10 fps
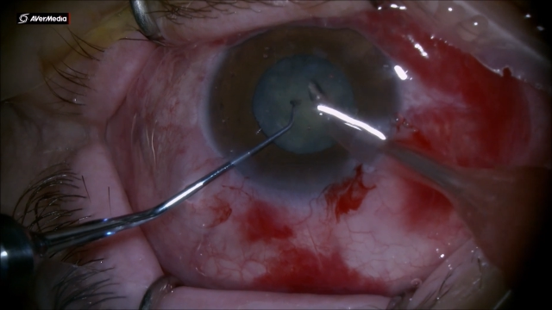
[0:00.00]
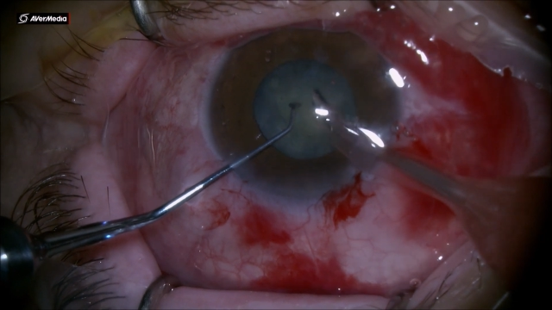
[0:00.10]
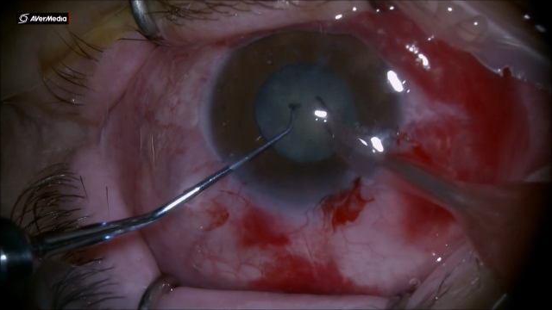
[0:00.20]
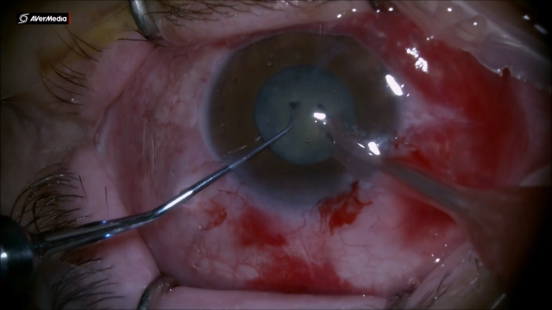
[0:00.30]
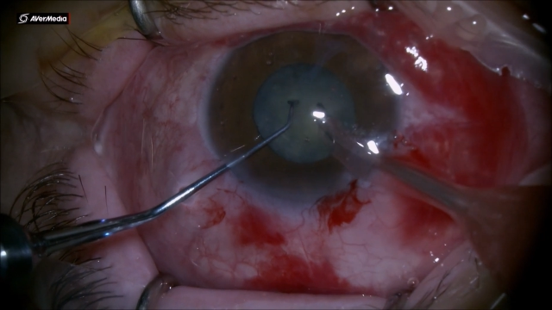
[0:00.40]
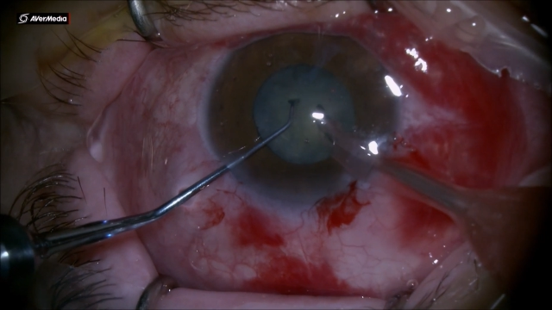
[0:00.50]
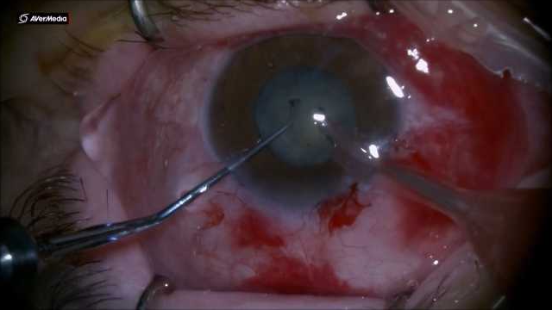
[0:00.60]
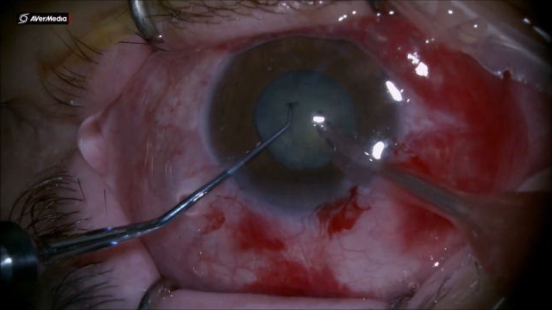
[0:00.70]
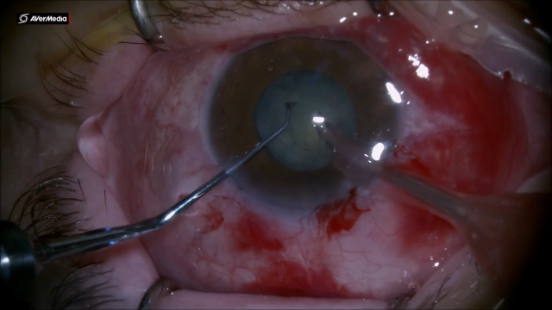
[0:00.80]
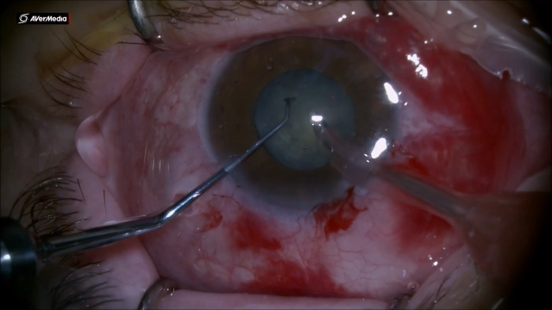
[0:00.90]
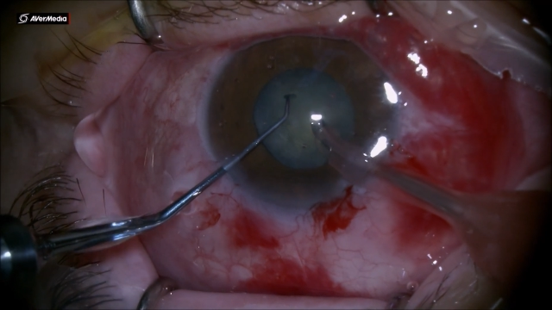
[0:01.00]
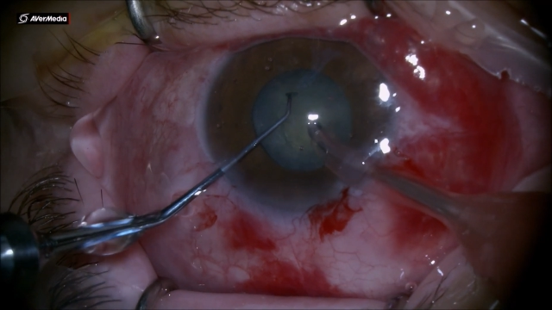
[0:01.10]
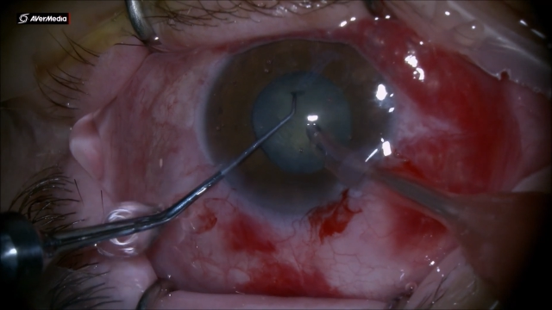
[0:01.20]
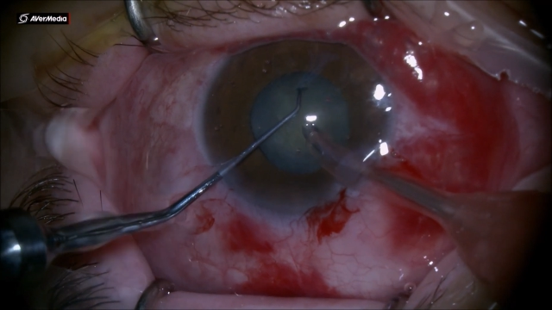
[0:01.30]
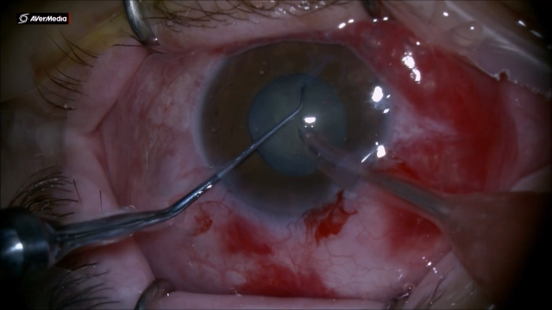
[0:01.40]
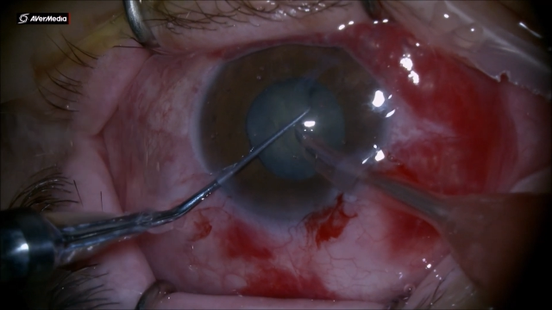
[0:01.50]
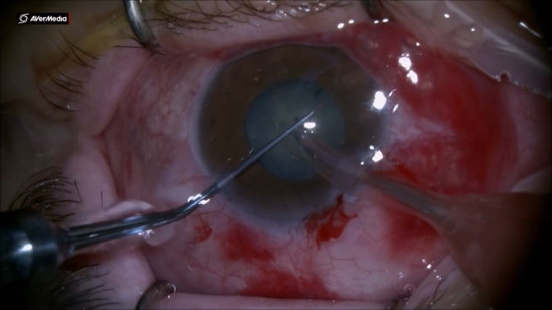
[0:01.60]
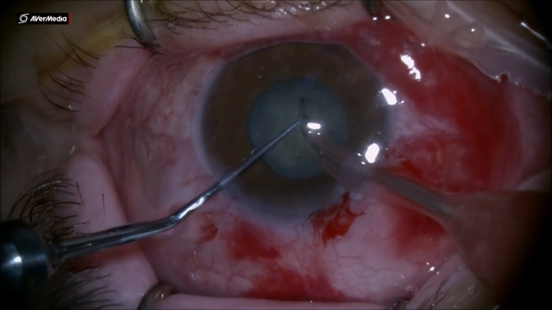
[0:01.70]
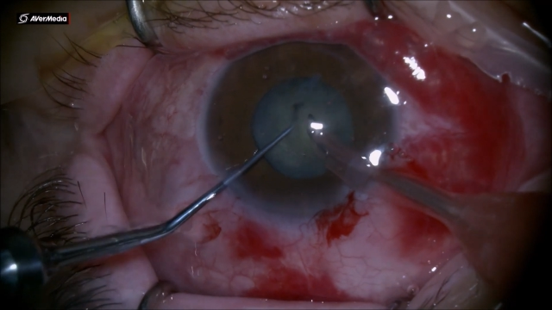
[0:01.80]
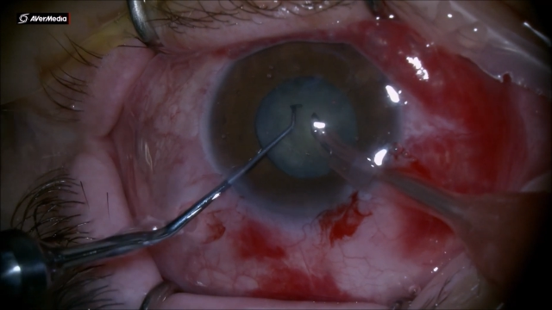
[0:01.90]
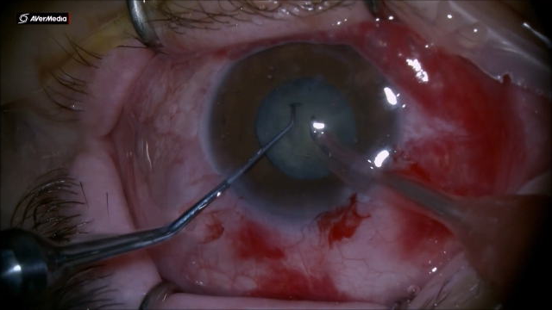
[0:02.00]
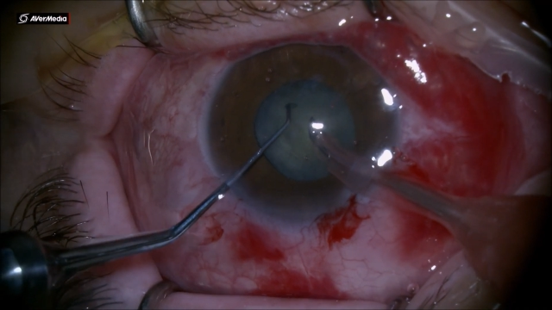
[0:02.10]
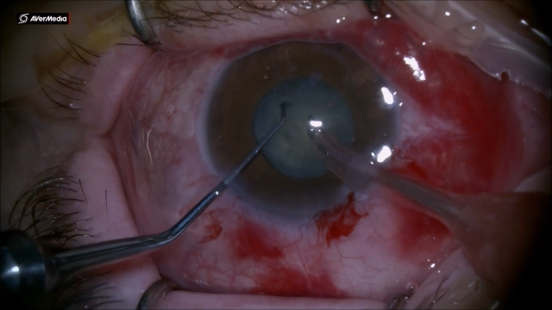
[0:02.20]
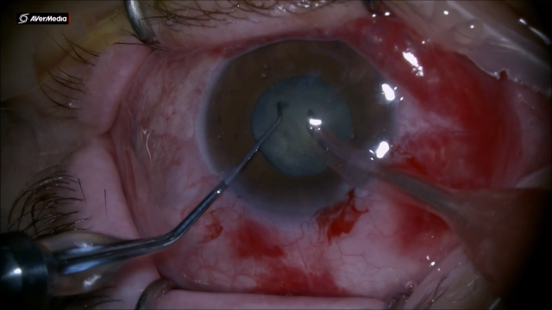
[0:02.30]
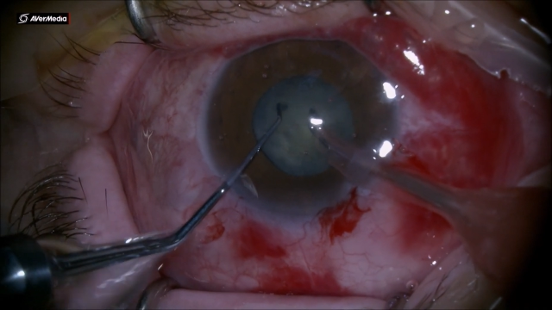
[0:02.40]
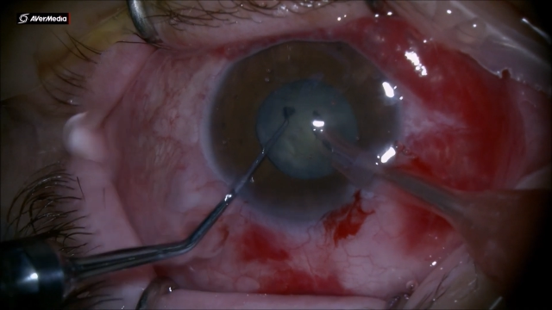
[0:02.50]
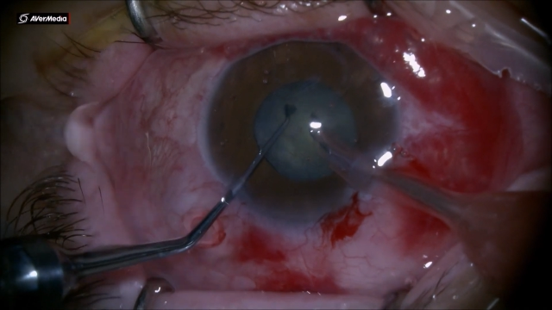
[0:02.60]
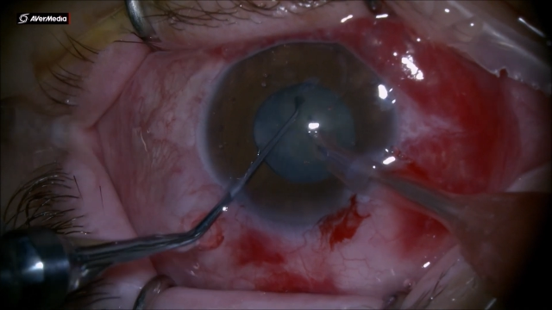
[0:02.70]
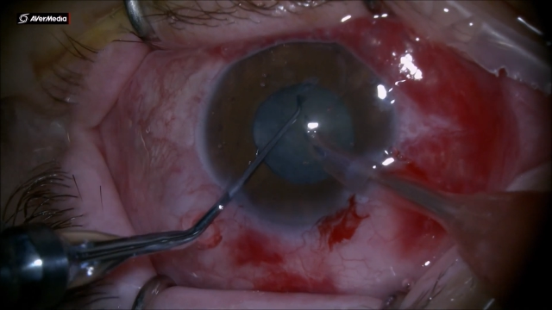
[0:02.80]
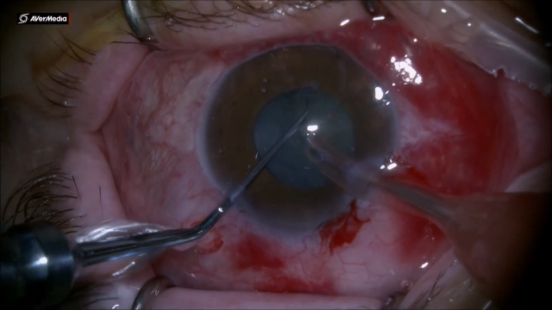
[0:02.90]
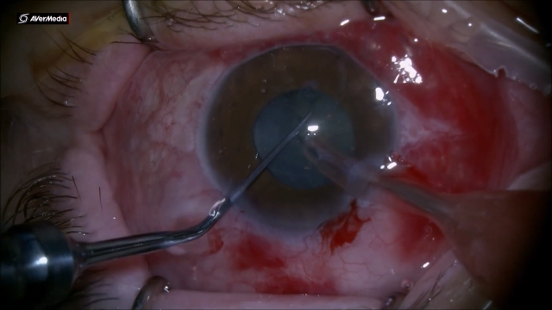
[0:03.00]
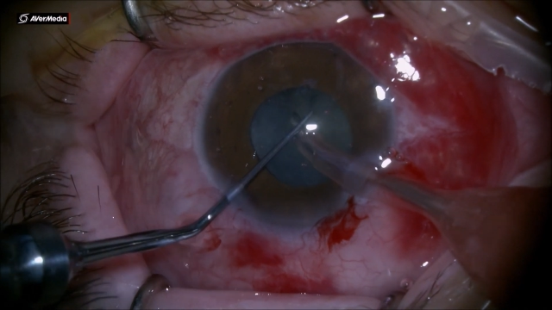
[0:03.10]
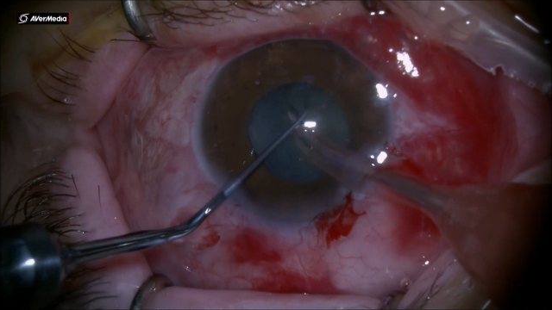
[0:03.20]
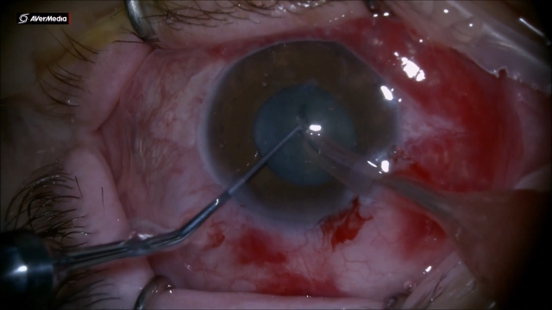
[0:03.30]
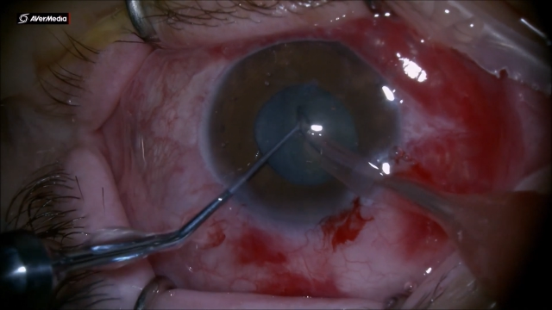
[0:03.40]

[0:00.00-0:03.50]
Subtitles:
Nobody's mouth can be seen.